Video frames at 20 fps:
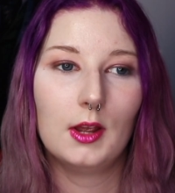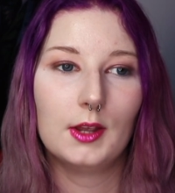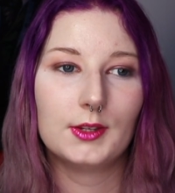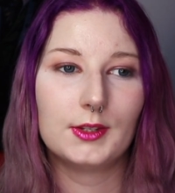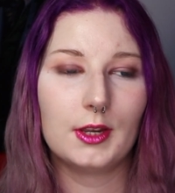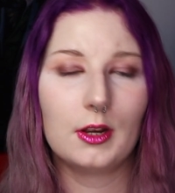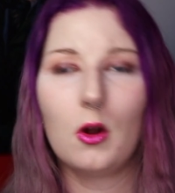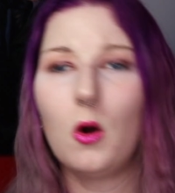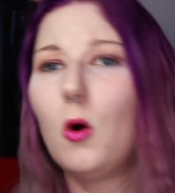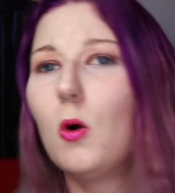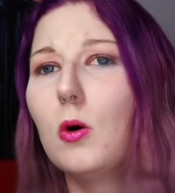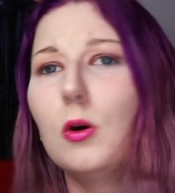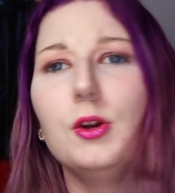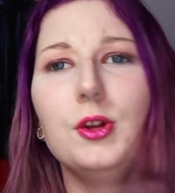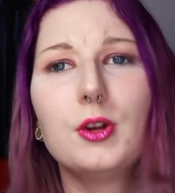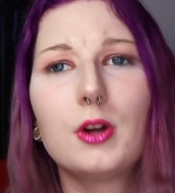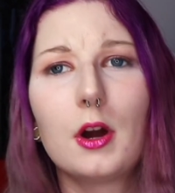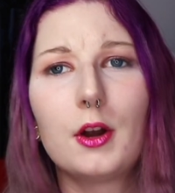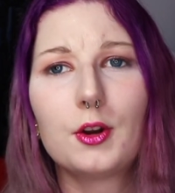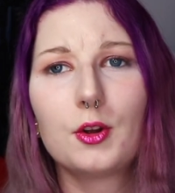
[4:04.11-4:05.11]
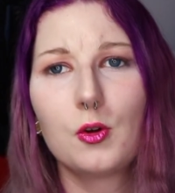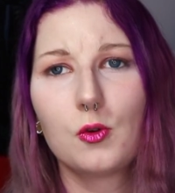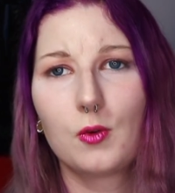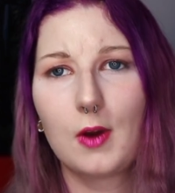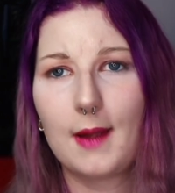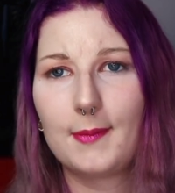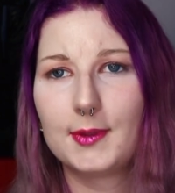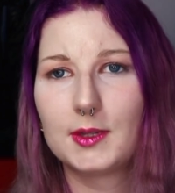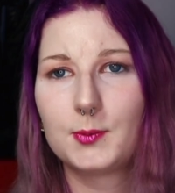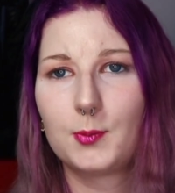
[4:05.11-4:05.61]
saying, oh, you gotta go
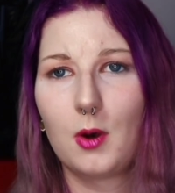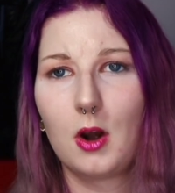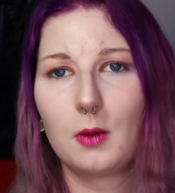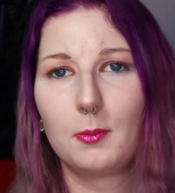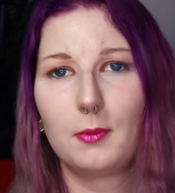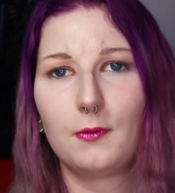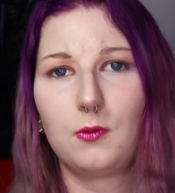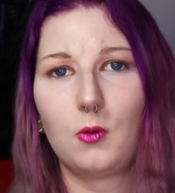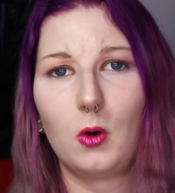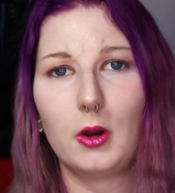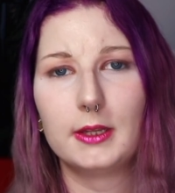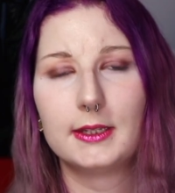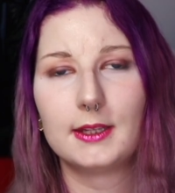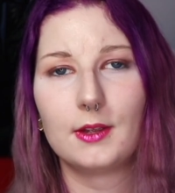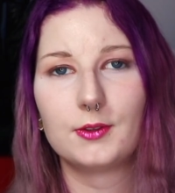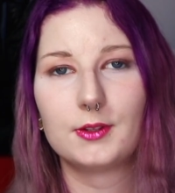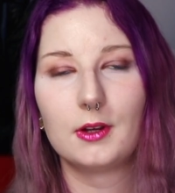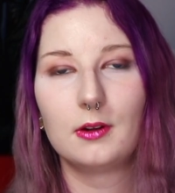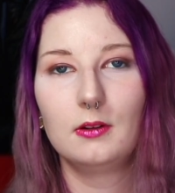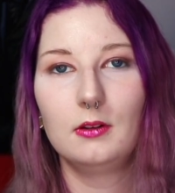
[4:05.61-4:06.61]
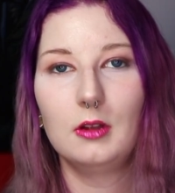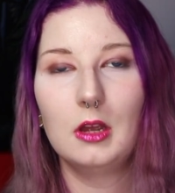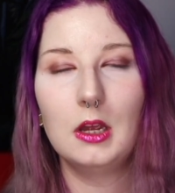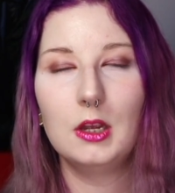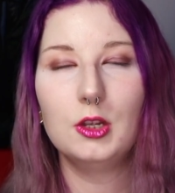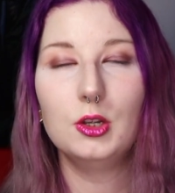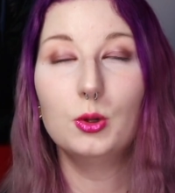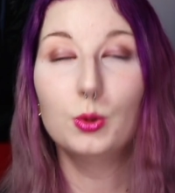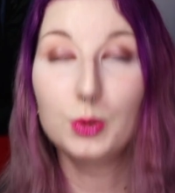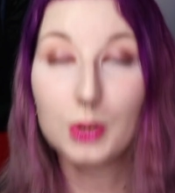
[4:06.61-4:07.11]
grab this product before it sells out.
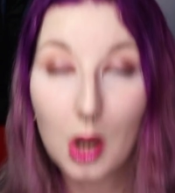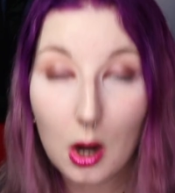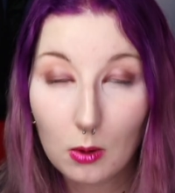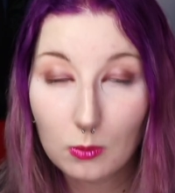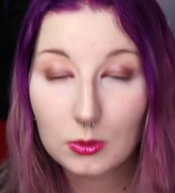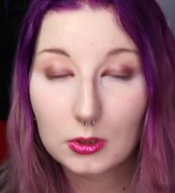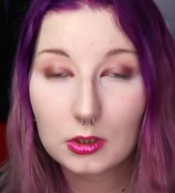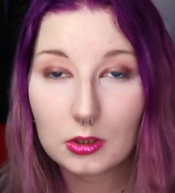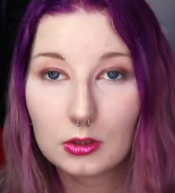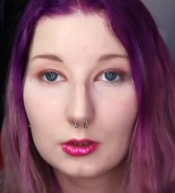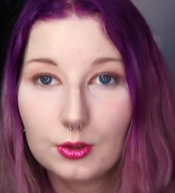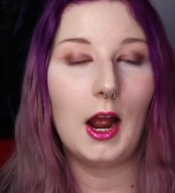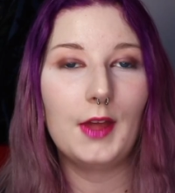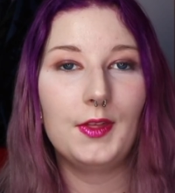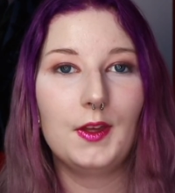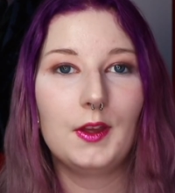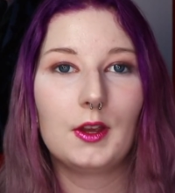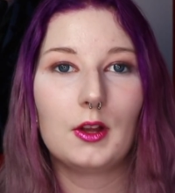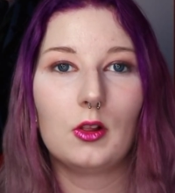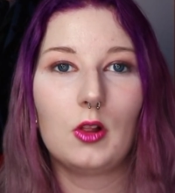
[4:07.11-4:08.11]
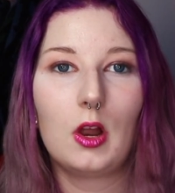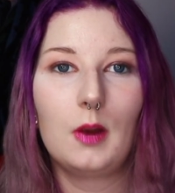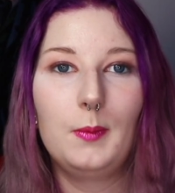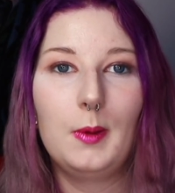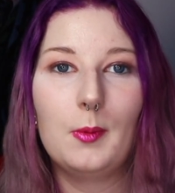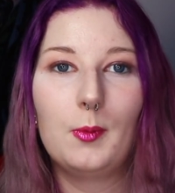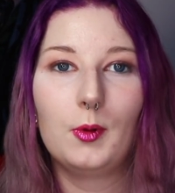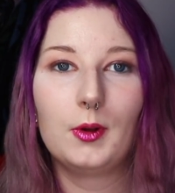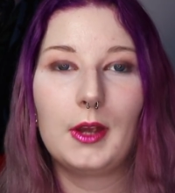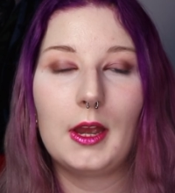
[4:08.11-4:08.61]
You don't. I think a lot of
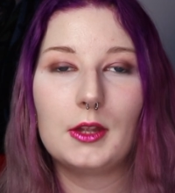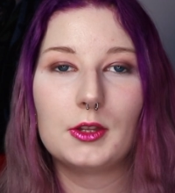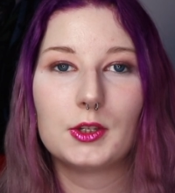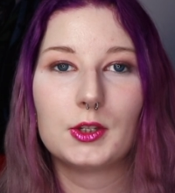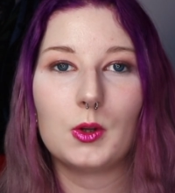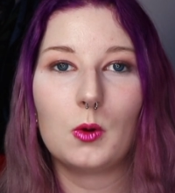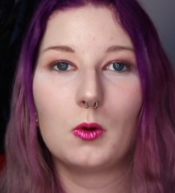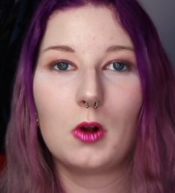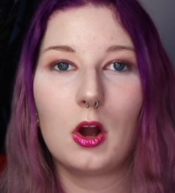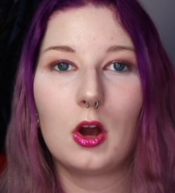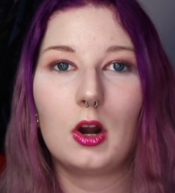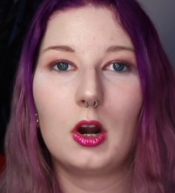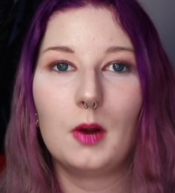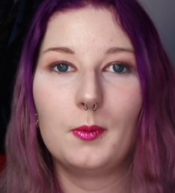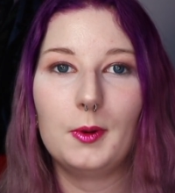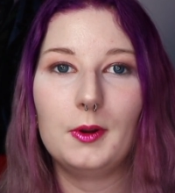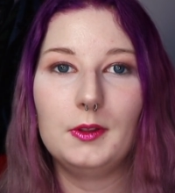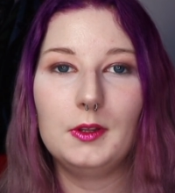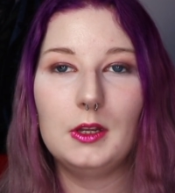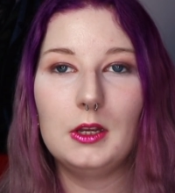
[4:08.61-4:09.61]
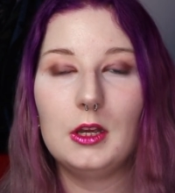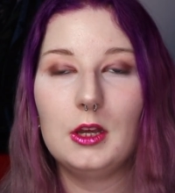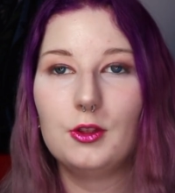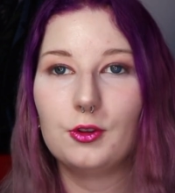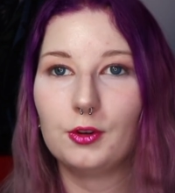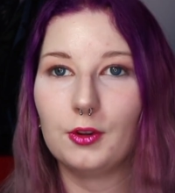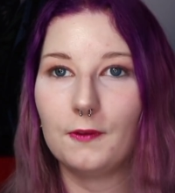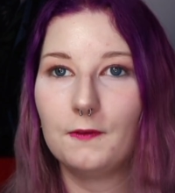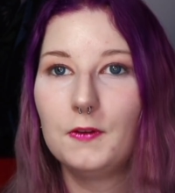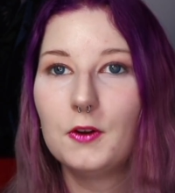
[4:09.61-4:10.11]
people get so caught up in
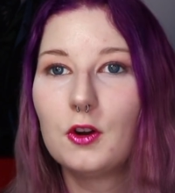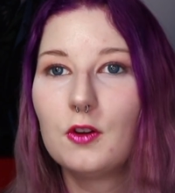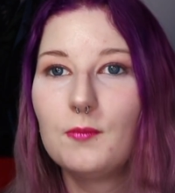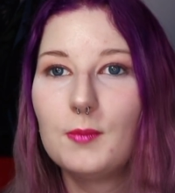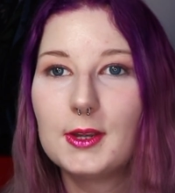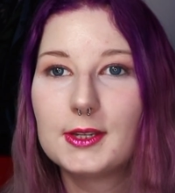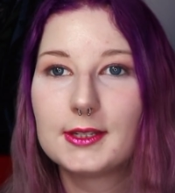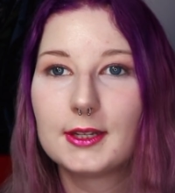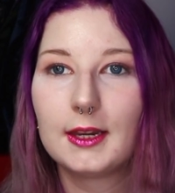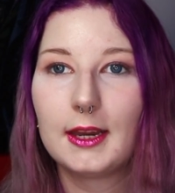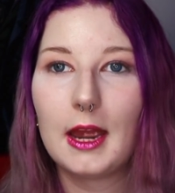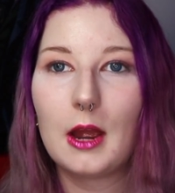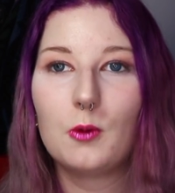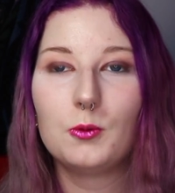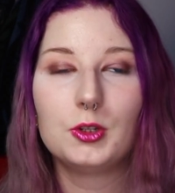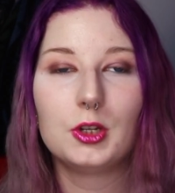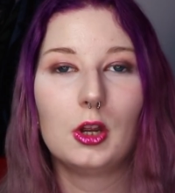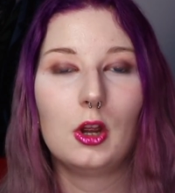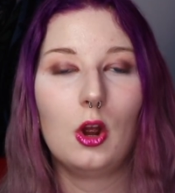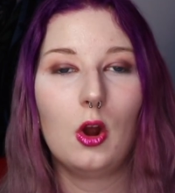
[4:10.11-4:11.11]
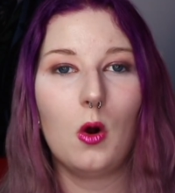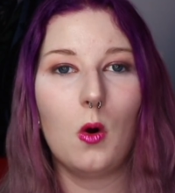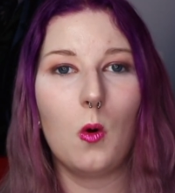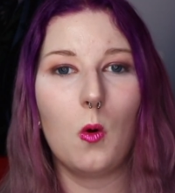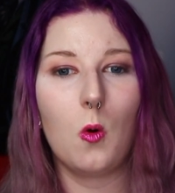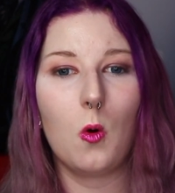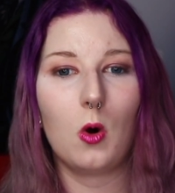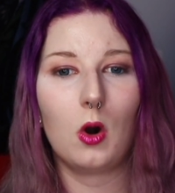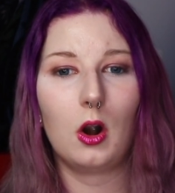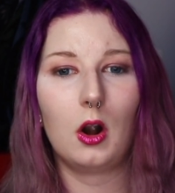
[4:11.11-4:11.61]
either the fear of missing out
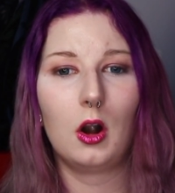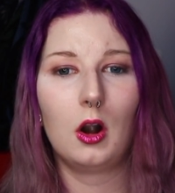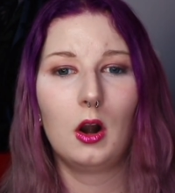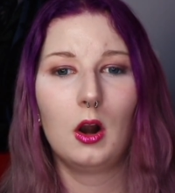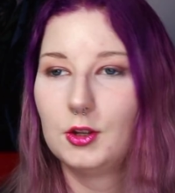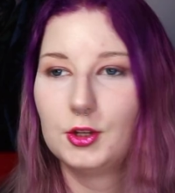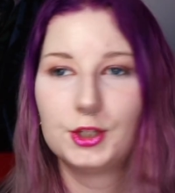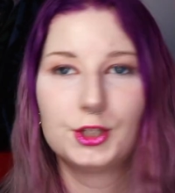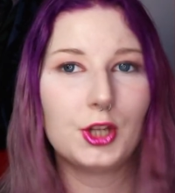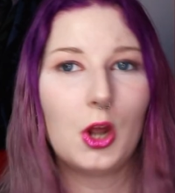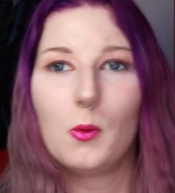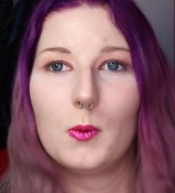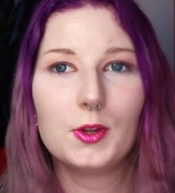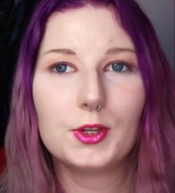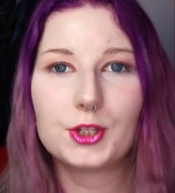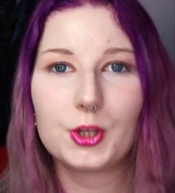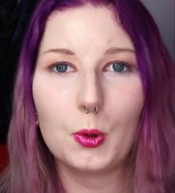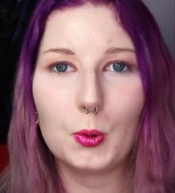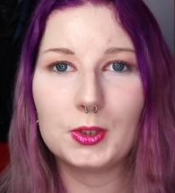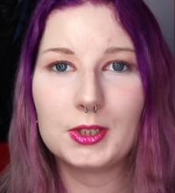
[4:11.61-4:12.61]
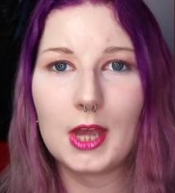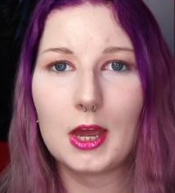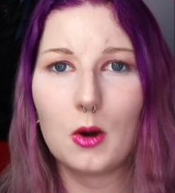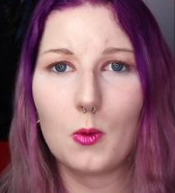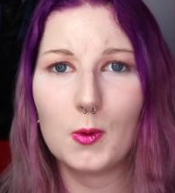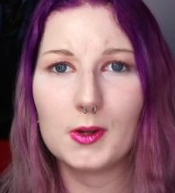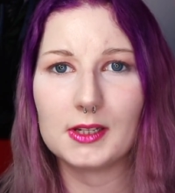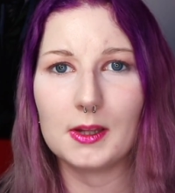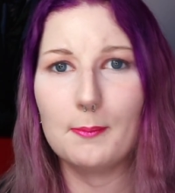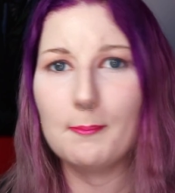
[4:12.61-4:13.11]
or so-and-so said
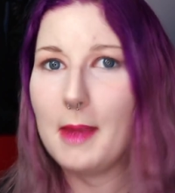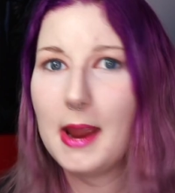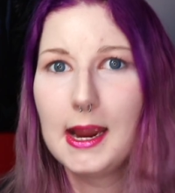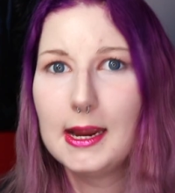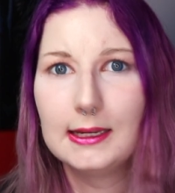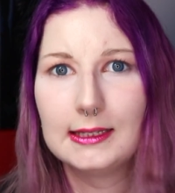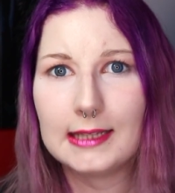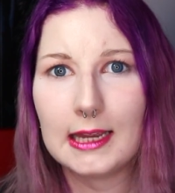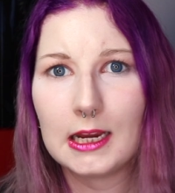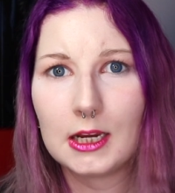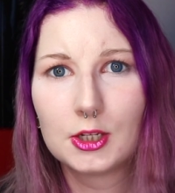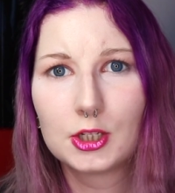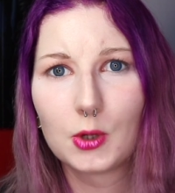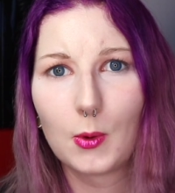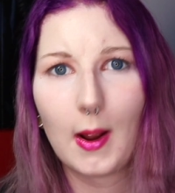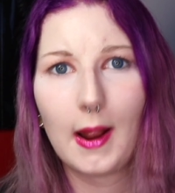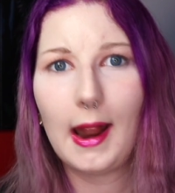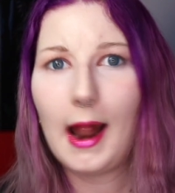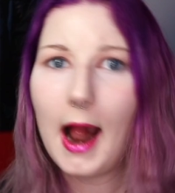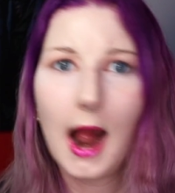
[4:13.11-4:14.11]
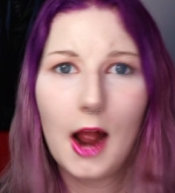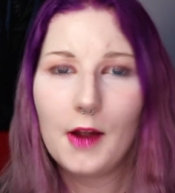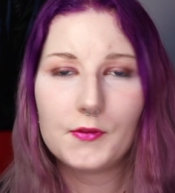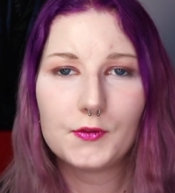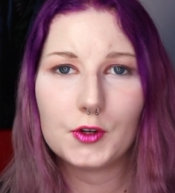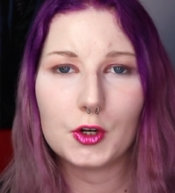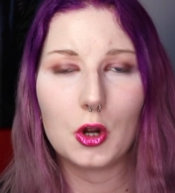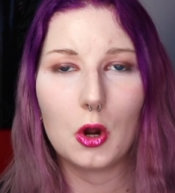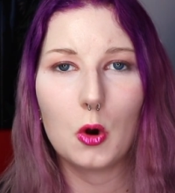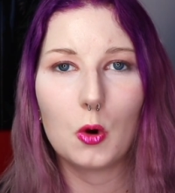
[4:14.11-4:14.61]
it was amazing, so I
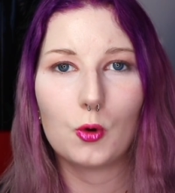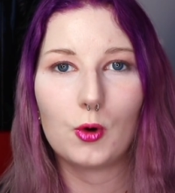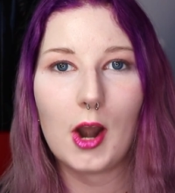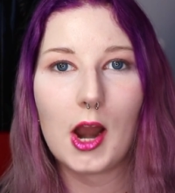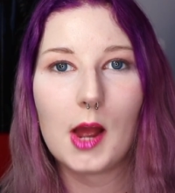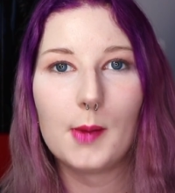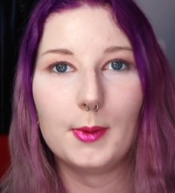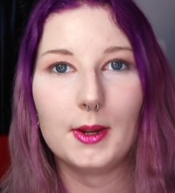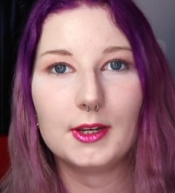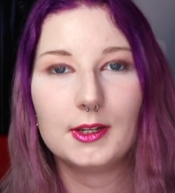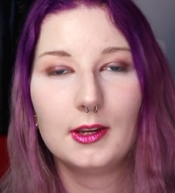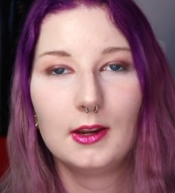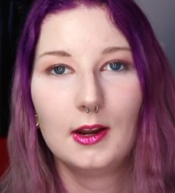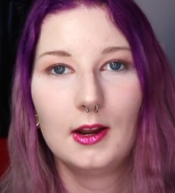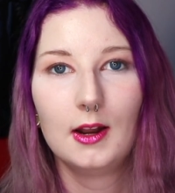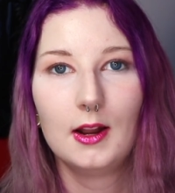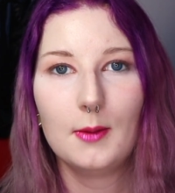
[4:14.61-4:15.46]
have to go grab it.